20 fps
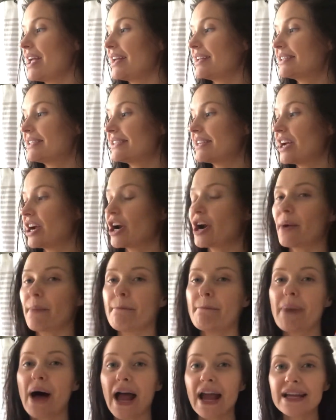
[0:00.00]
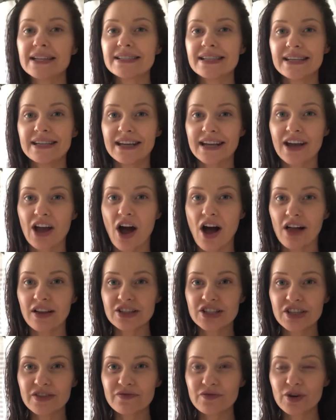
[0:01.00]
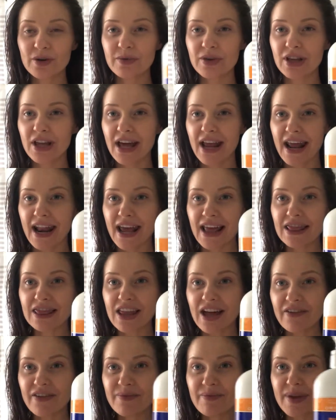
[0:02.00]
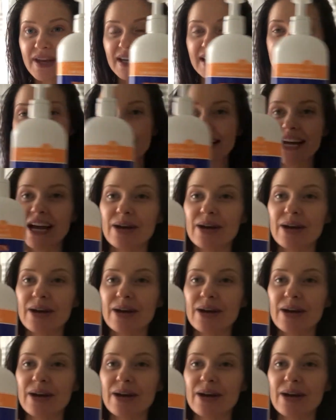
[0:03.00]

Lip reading: It's their biotin and collagen formula, and I love it because it